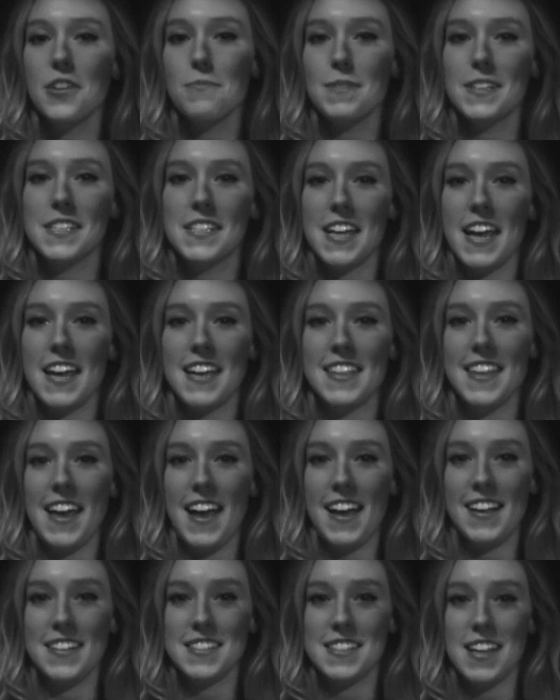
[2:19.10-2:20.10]
mistake in
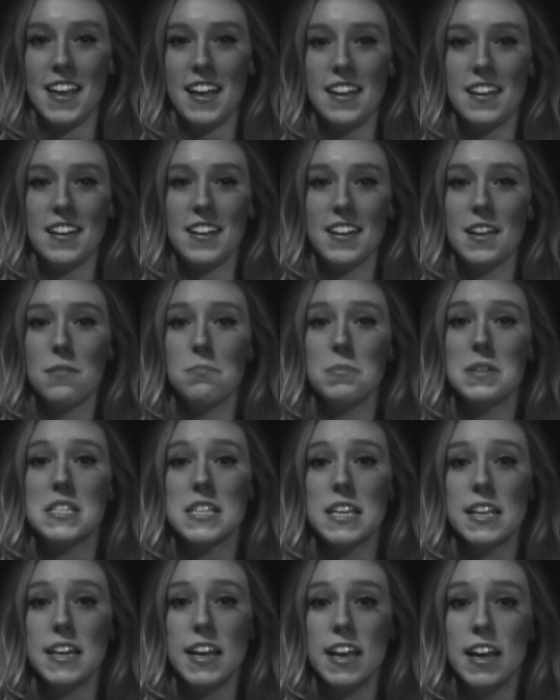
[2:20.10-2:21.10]
the essay can be
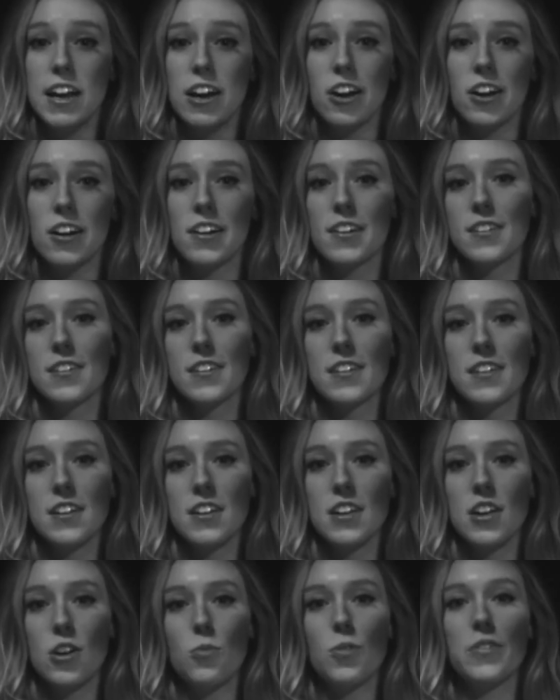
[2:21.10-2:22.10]
seen here,
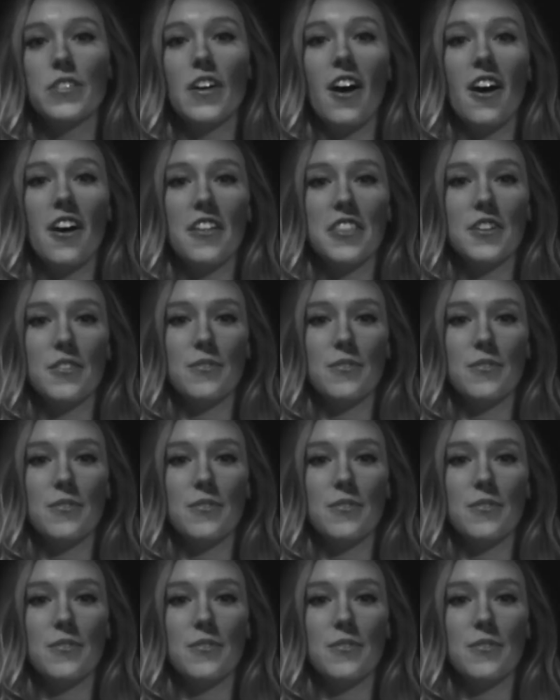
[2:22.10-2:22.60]
where the author